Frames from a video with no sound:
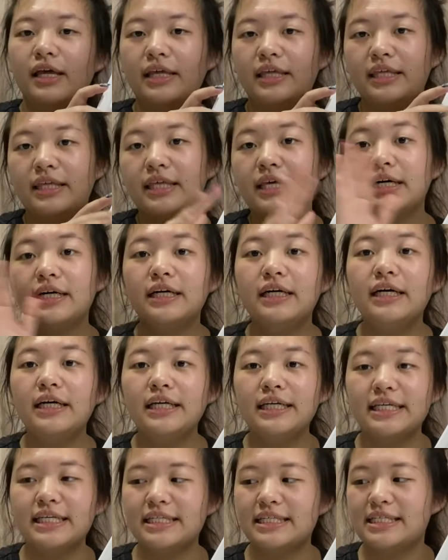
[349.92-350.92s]
here
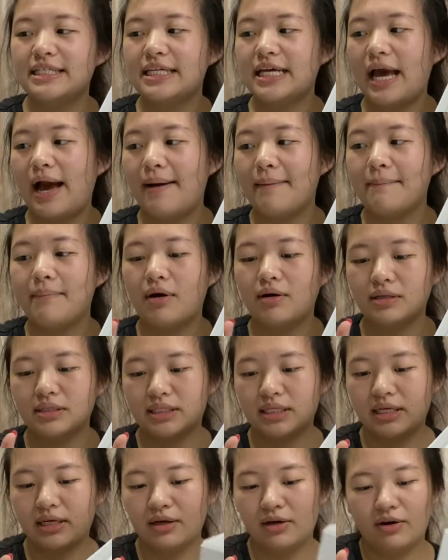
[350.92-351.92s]
is the
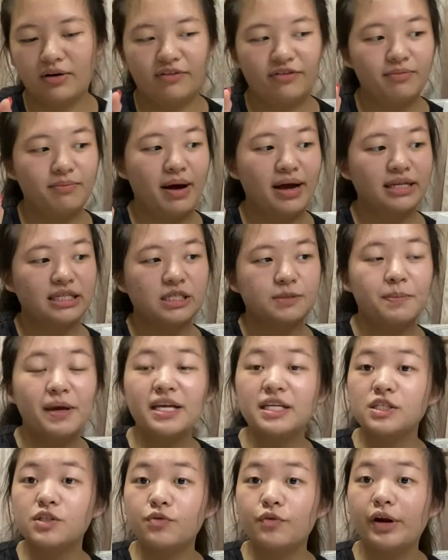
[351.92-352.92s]
unboxing of my
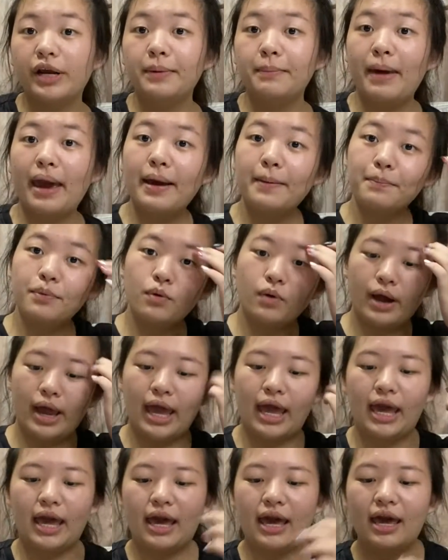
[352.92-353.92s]
space gray MacBook
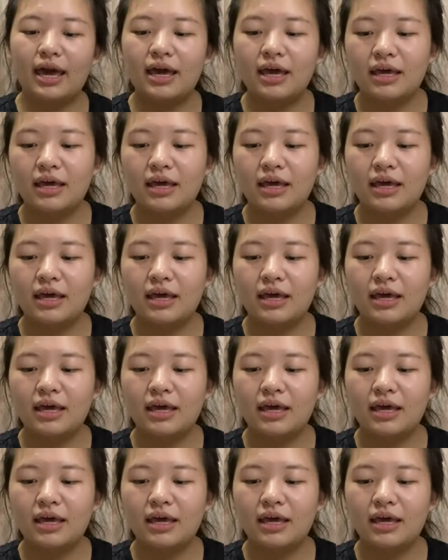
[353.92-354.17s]
Air.